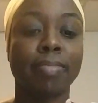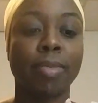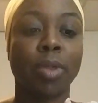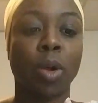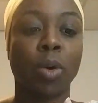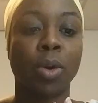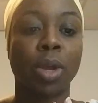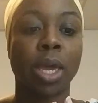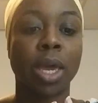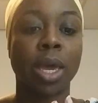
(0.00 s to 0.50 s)

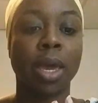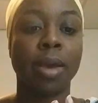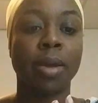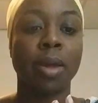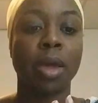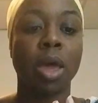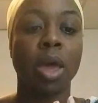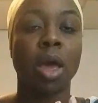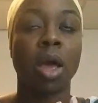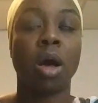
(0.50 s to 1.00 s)
okay,
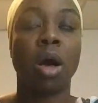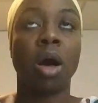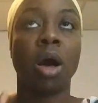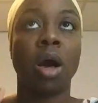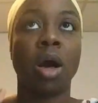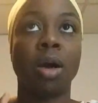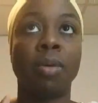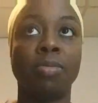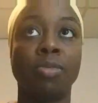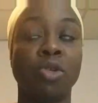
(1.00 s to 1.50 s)

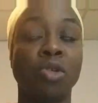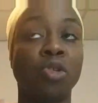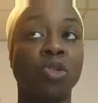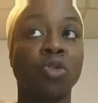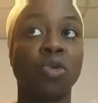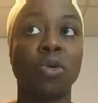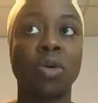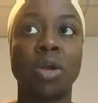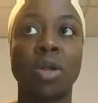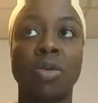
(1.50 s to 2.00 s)

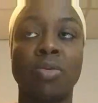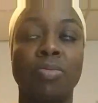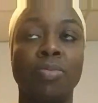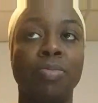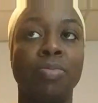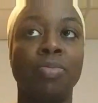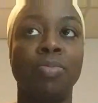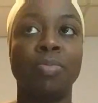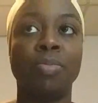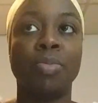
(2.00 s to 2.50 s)
distorted
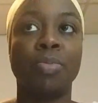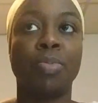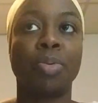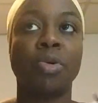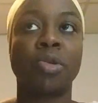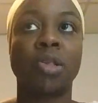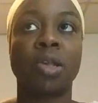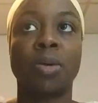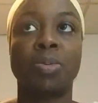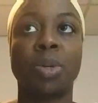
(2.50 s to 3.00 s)

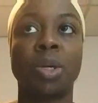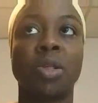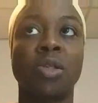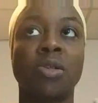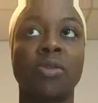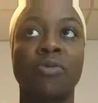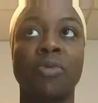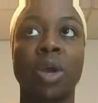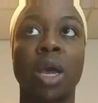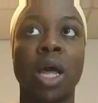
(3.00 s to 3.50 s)
perceptions
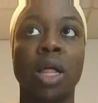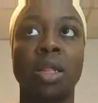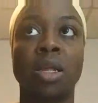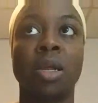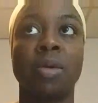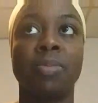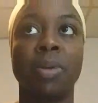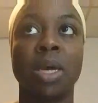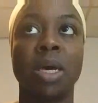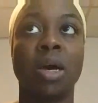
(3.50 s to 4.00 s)
of
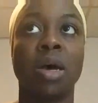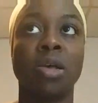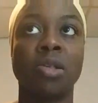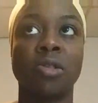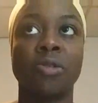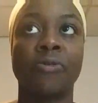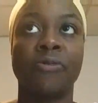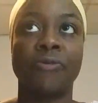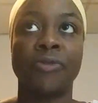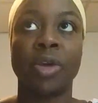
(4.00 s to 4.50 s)
reality because
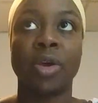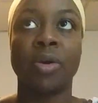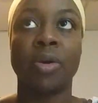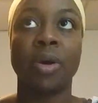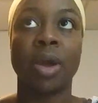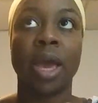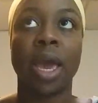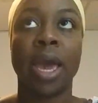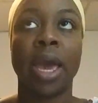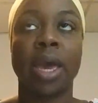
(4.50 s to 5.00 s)
of
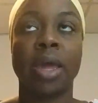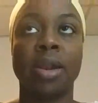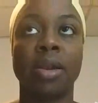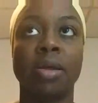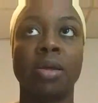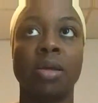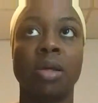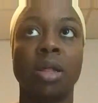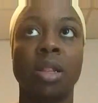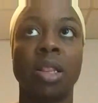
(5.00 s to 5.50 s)
fear,
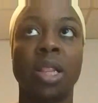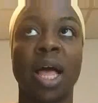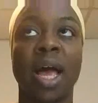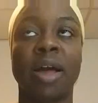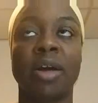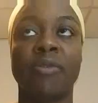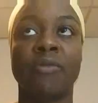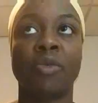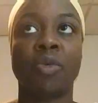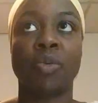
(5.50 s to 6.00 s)
and
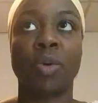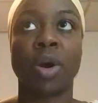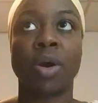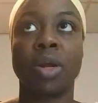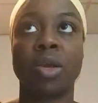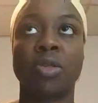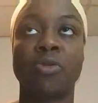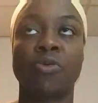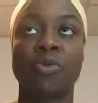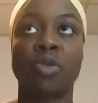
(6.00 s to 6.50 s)
lack of
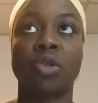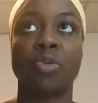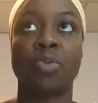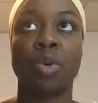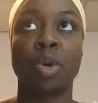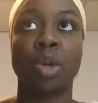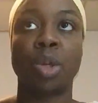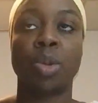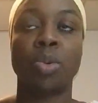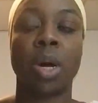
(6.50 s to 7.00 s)
awareness for
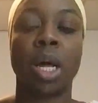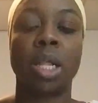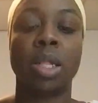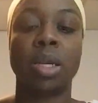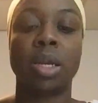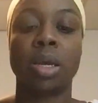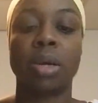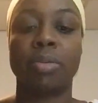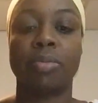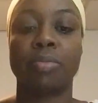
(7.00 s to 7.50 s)

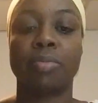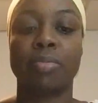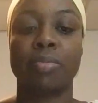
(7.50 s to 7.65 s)
spirituality.